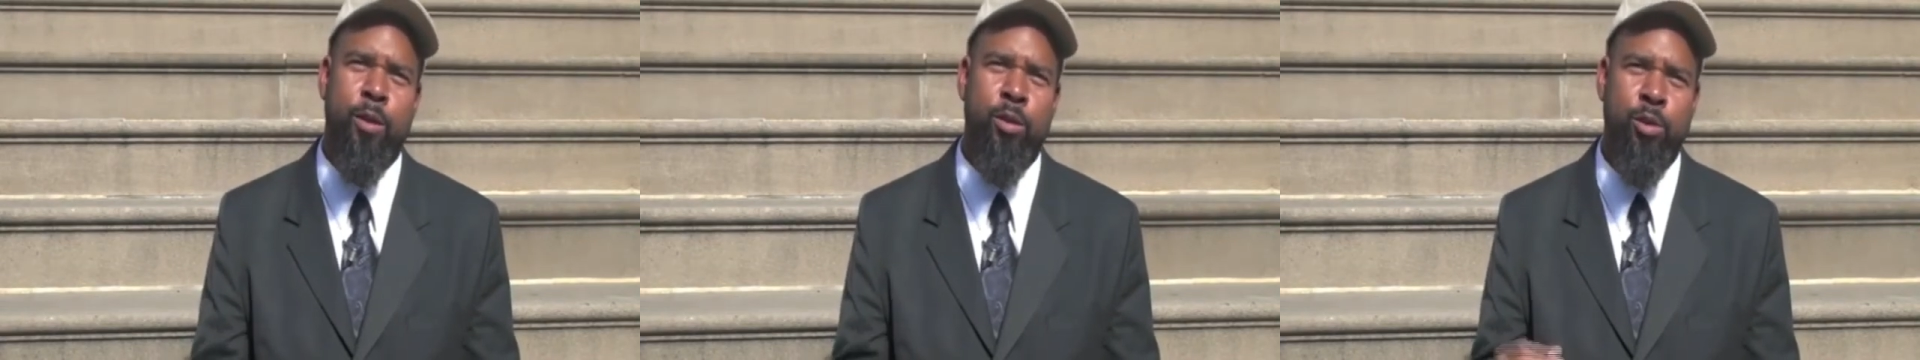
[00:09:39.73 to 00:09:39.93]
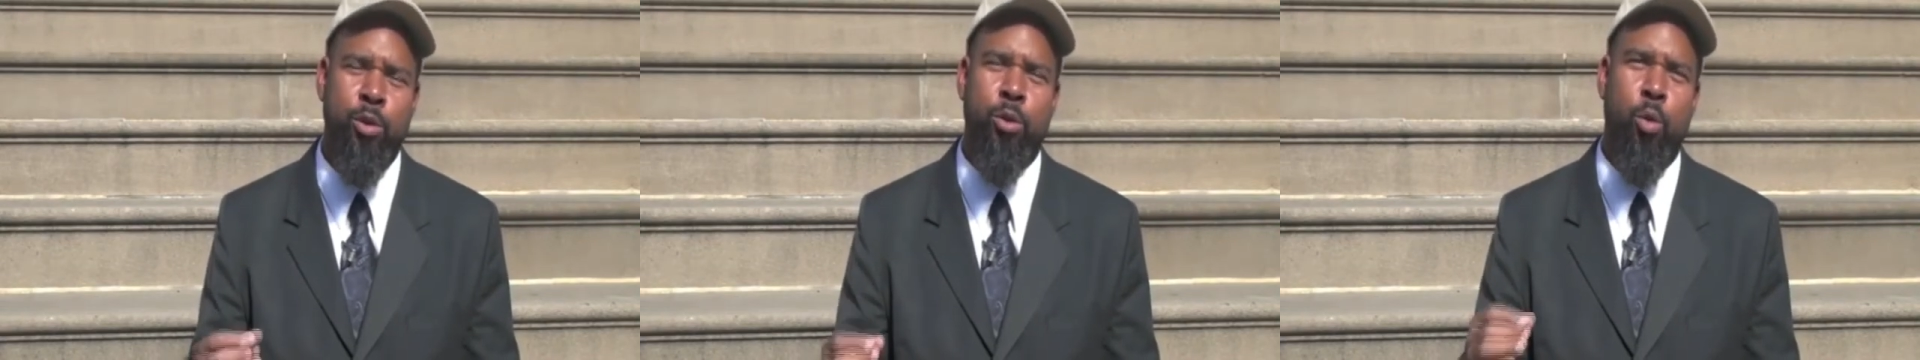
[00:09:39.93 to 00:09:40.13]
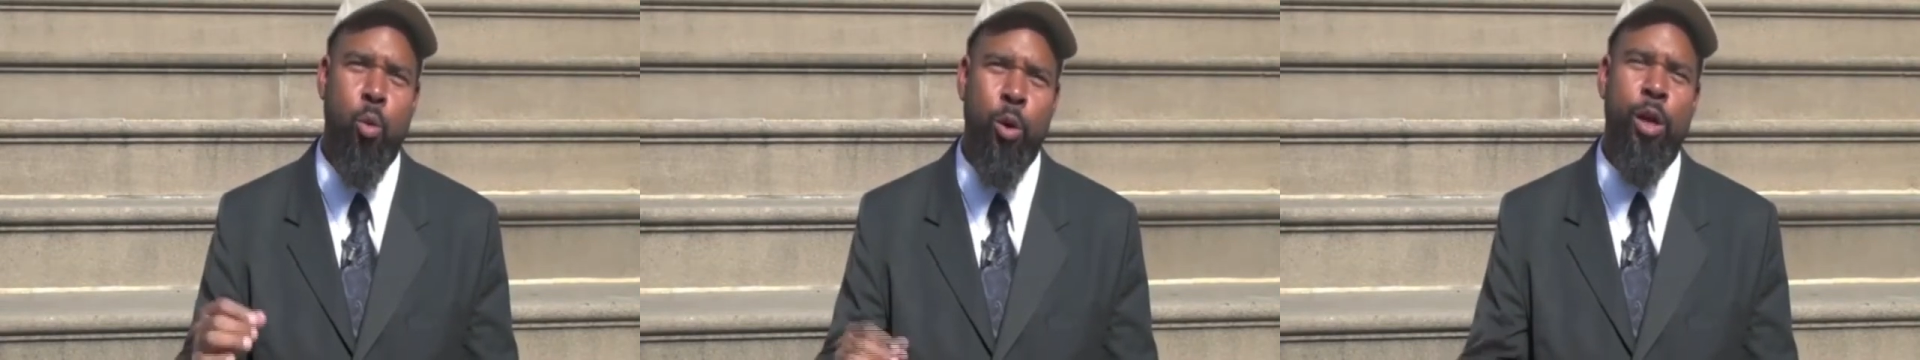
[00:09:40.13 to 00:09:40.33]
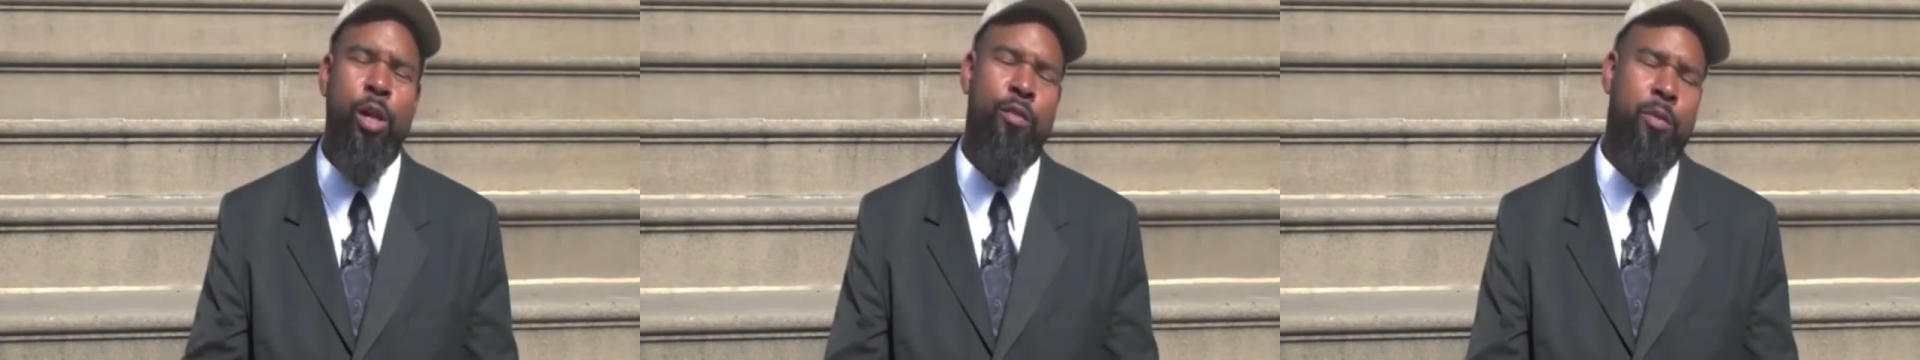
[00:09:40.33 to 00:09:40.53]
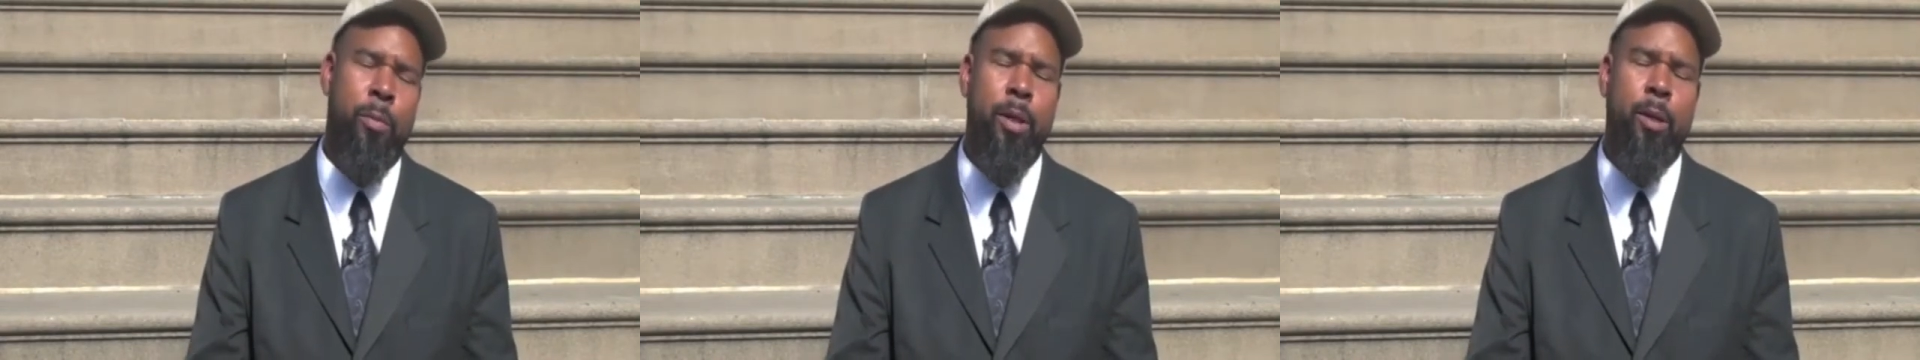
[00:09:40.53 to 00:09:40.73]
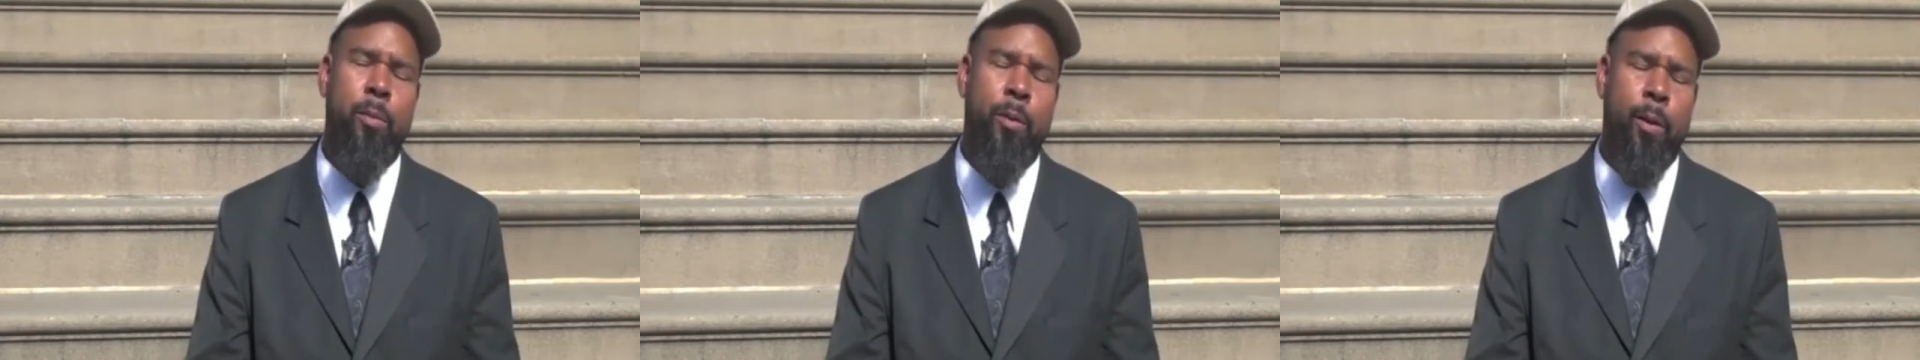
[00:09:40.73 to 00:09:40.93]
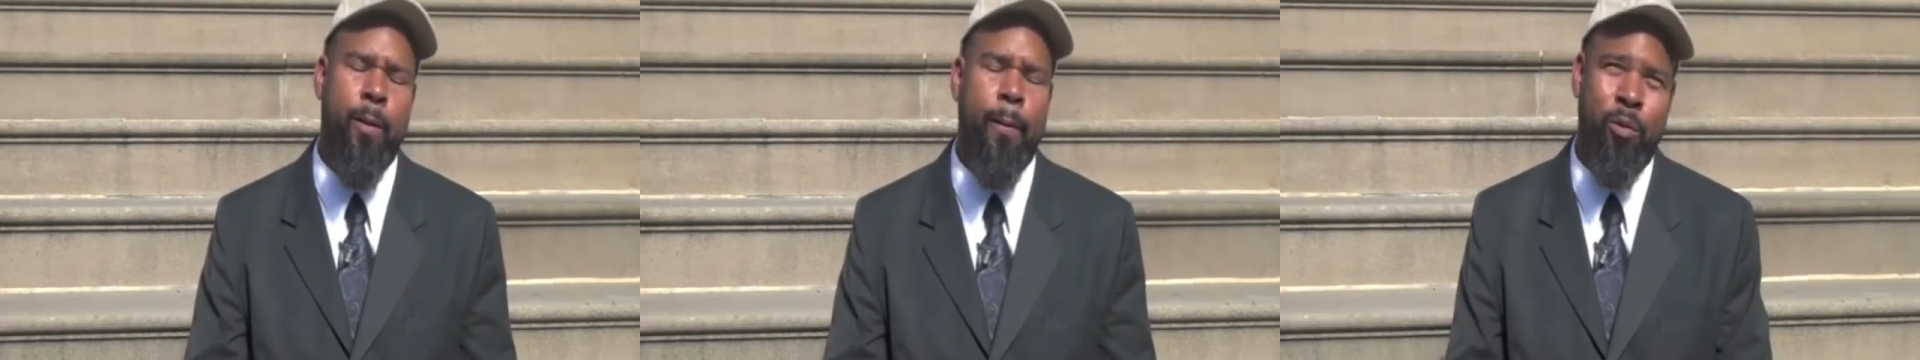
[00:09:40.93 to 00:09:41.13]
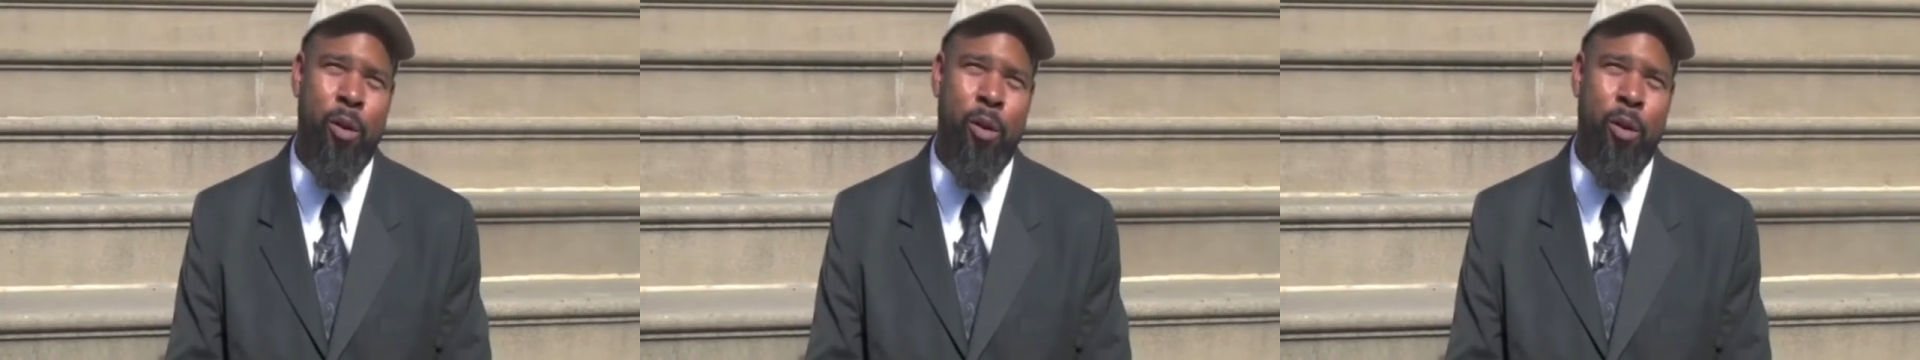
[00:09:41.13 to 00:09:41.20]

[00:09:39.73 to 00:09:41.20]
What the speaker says: do the will of the people.